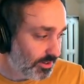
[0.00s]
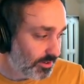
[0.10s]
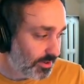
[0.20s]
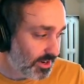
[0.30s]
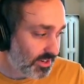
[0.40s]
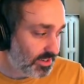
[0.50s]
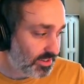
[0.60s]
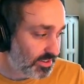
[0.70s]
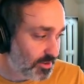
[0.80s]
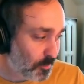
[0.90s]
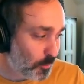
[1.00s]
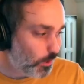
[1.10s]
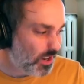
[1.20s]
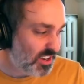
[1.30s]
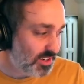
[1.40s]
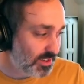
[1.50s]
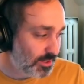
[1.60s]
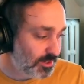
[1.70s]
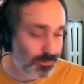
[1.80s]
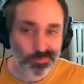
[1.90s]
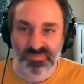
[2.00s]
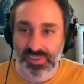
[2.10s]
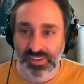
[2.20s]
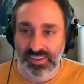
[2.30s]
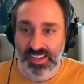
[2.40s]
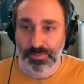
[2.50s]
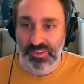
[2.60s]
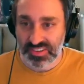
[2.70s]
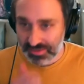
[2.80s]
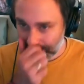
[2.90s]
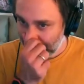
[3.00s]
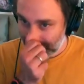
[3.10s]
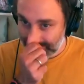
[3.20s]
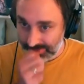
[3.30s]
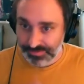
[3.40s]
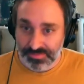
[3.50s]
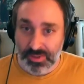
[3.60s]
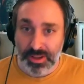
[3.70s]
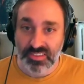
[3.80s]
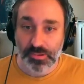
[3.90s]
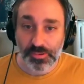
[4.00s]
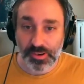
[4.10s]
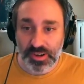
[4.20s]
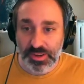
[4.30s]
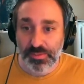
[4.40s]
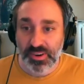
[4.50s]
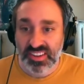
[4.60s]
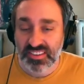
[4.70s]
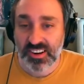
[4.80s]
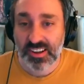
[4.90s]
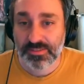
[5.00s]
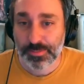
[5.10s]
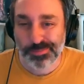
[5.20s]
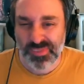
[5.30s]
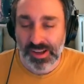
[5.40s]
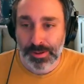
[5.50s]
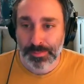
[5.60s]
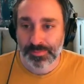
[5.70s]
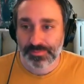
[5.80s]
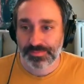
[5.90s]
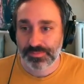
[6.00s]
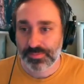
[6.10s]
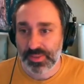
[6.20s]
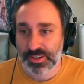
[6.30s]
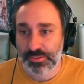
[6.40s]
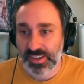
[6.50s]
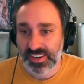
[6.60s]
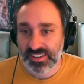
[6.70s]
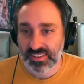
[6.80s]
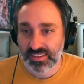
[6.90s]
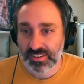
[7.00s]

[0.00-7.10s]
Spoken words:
Great, so labels. So what we want to start off by doing is